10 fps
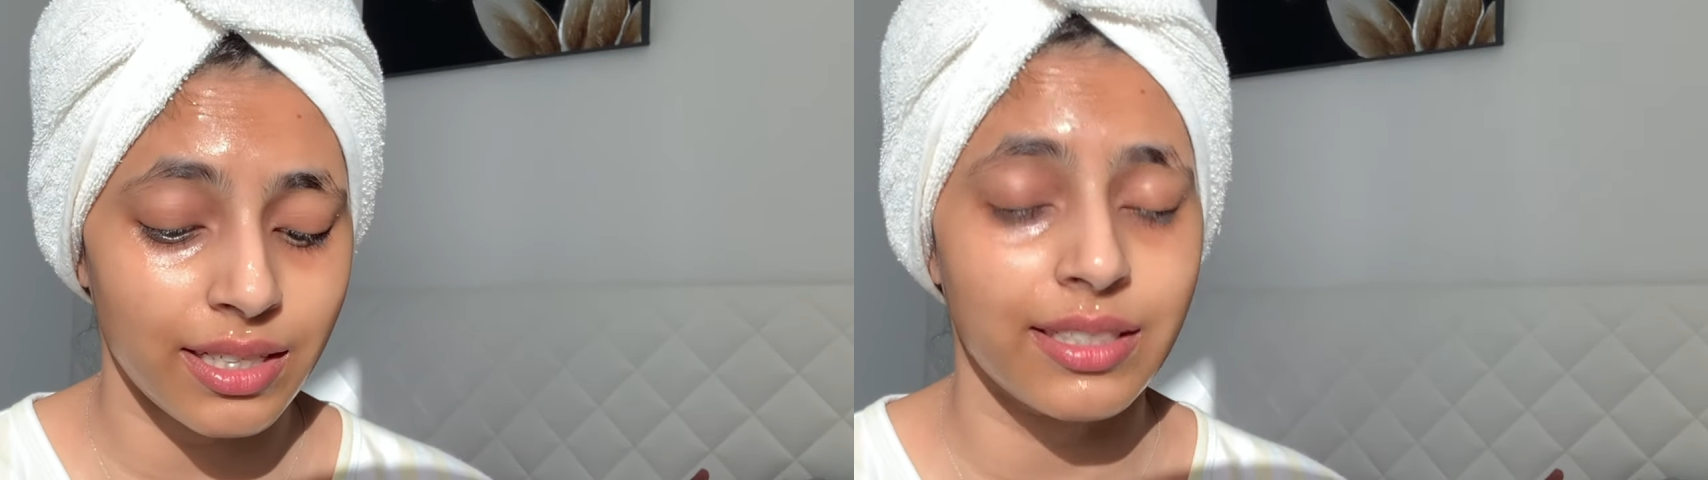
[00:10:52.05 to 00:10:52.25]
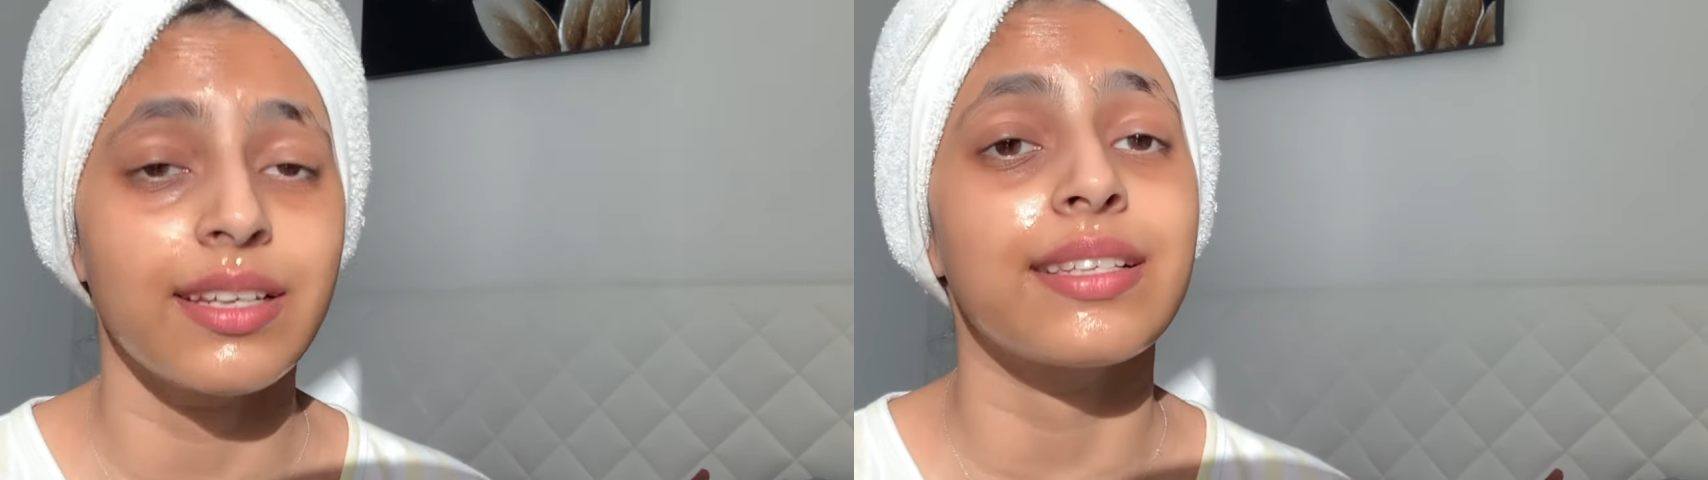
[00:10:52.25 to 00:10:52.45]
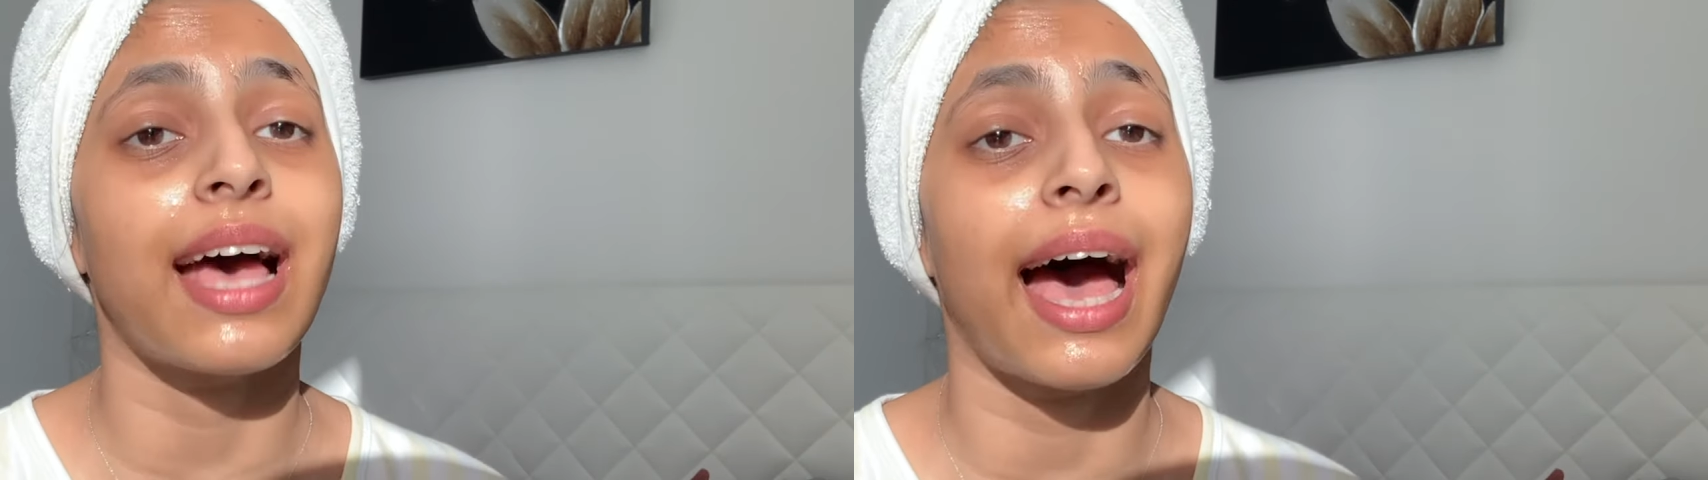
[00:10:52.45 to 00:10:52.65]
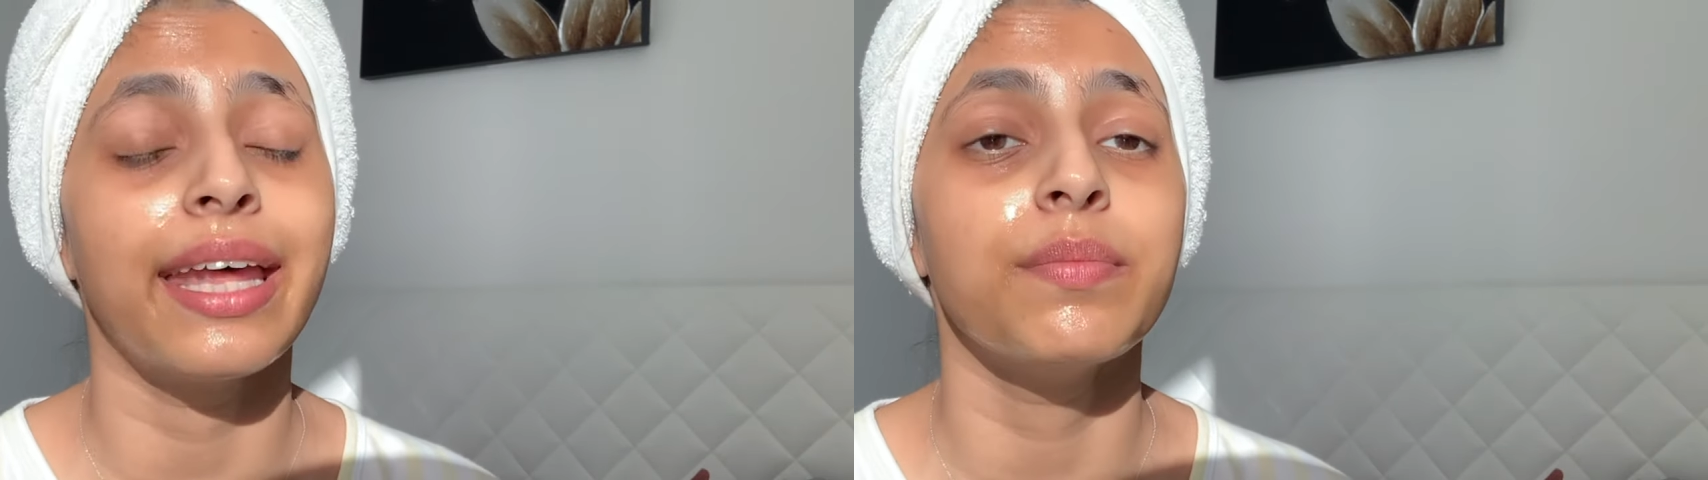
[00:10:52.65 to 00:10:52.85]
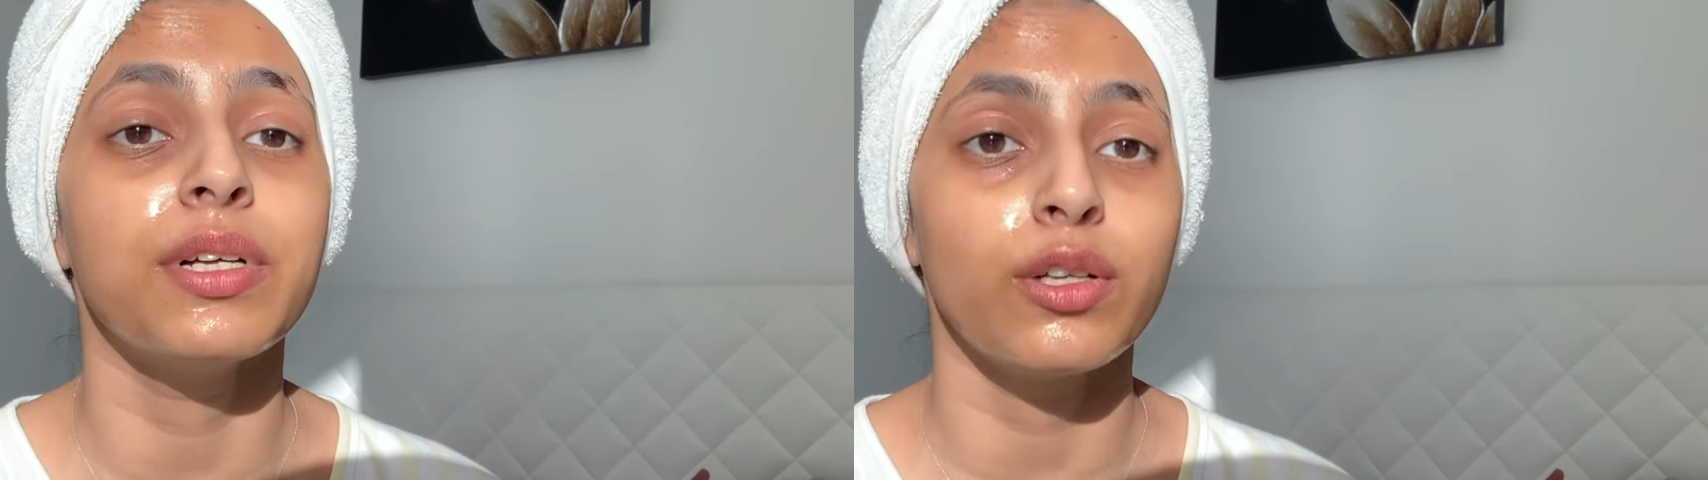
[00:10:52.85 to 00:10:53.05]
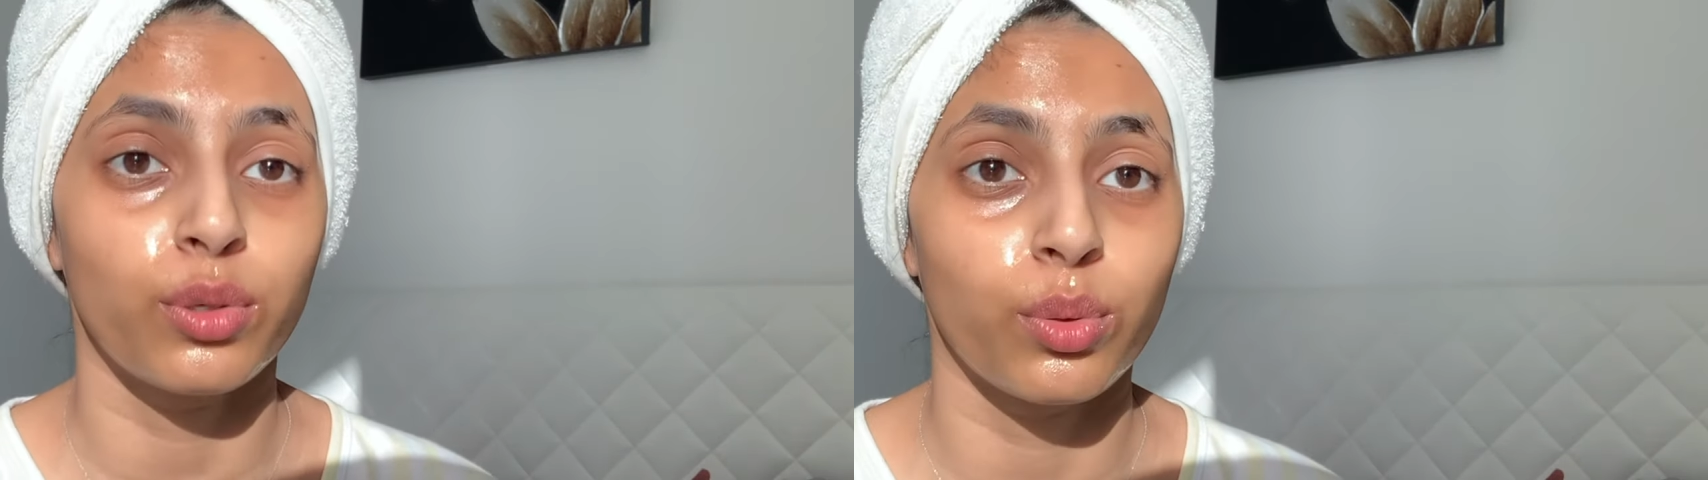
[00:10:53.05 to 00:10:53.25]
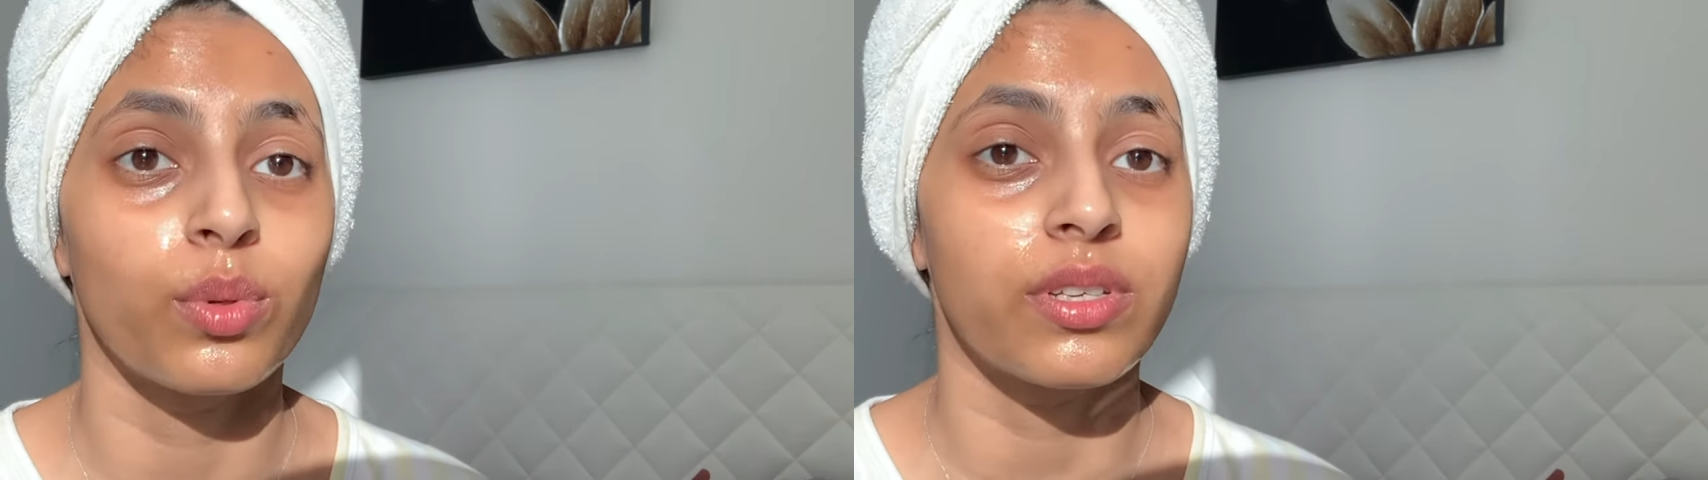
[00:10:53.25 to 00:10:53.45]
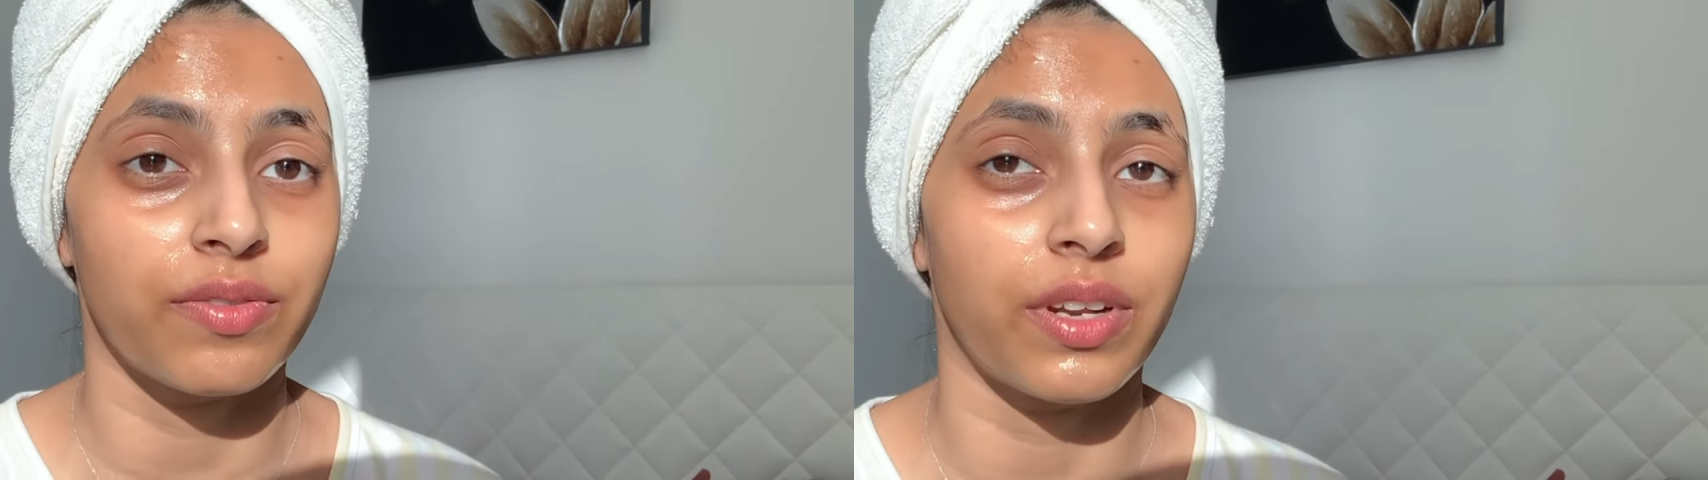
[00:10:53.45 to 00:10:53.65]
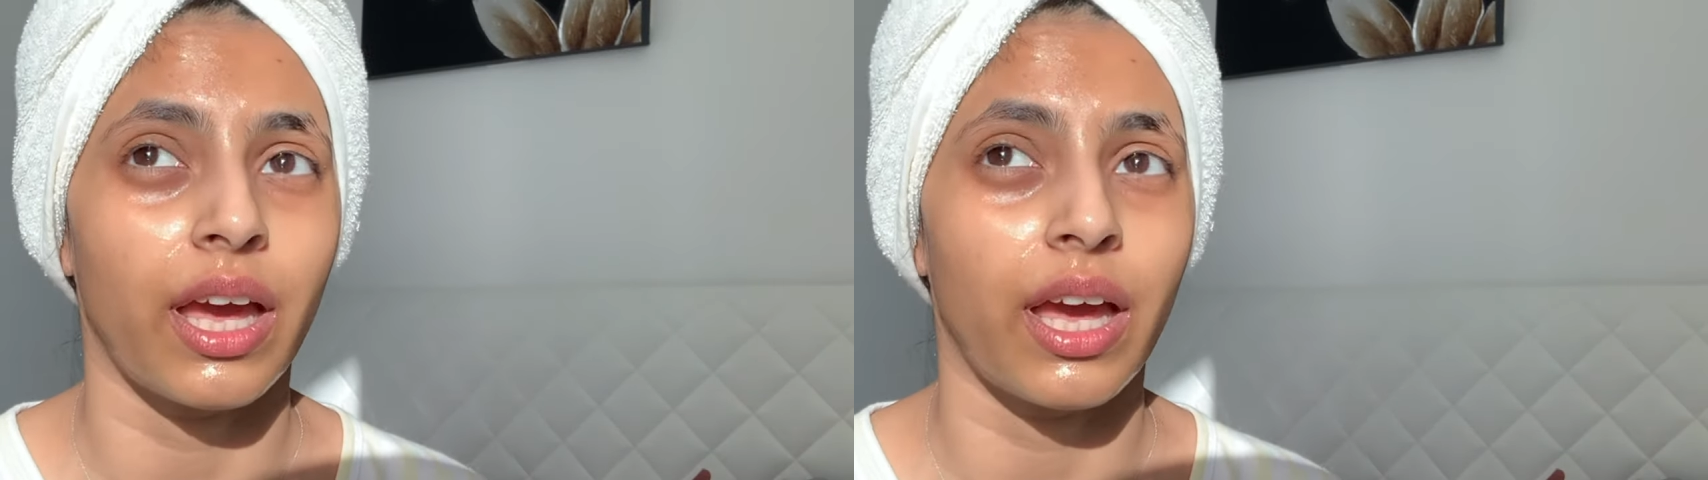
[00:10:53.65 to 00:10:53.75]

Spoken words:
it is animal cruelty free.